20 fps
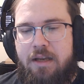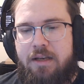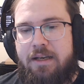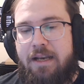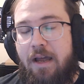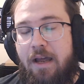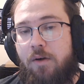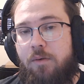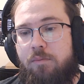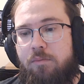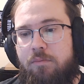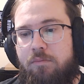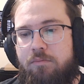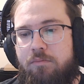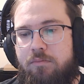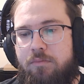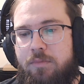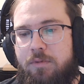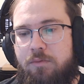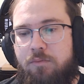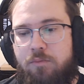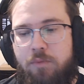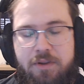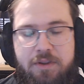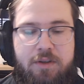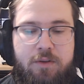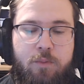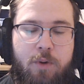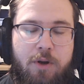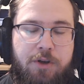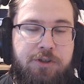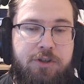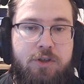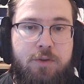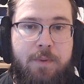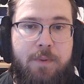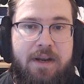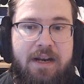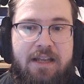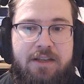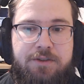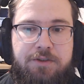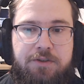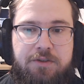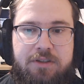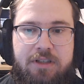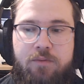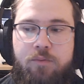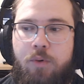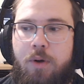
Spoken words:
Now, one question you might ask yourself,